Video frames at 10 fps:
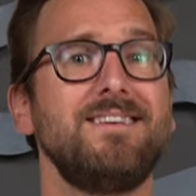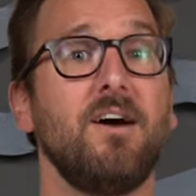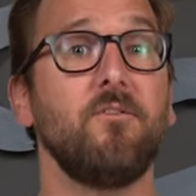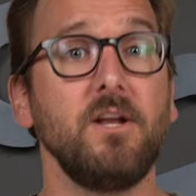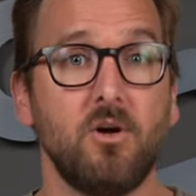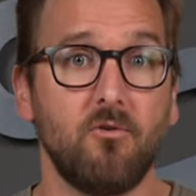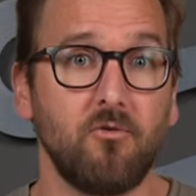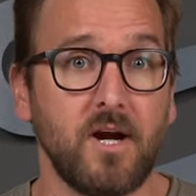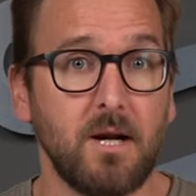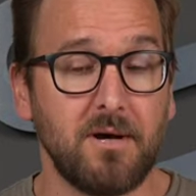Definitely don't
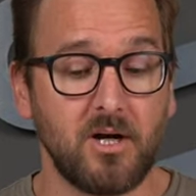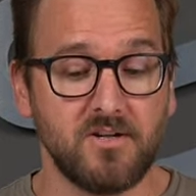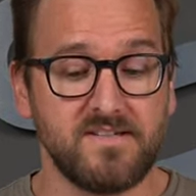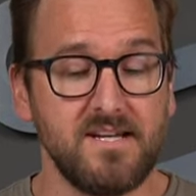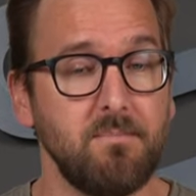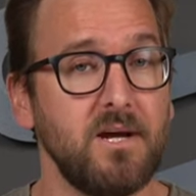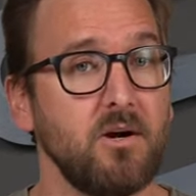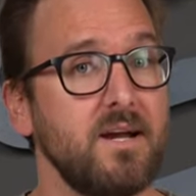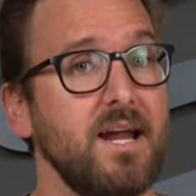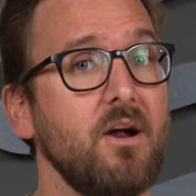forget about our See
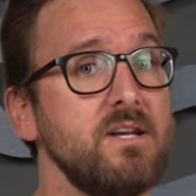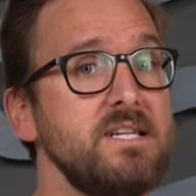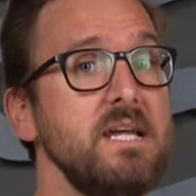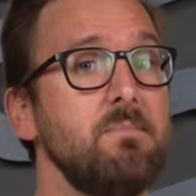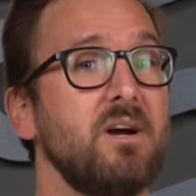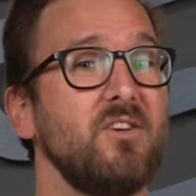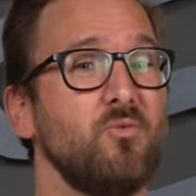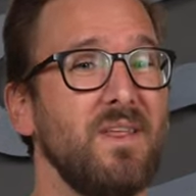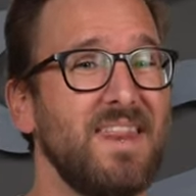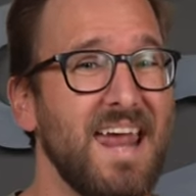Better guarantee, because
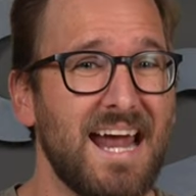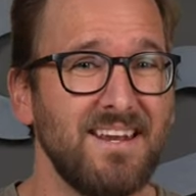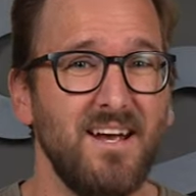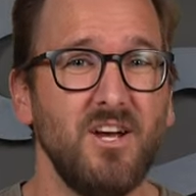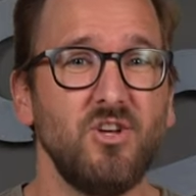with that,